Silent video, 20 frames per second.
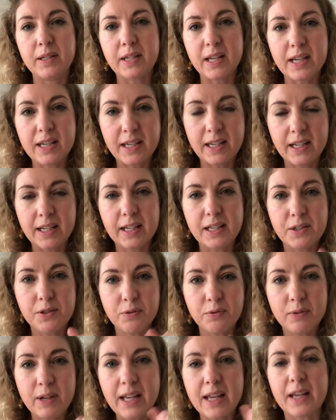taking a
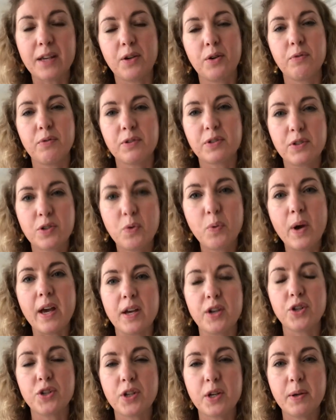little lick or a
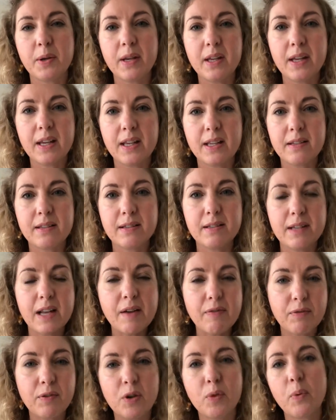squish. So it's
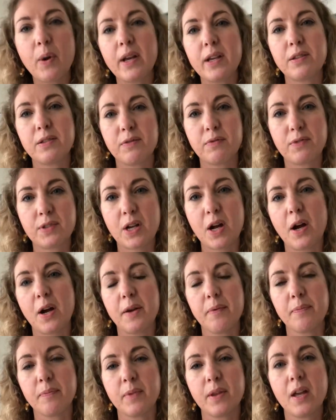never a waste of
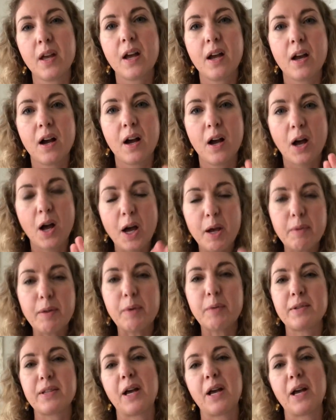time. I hope that was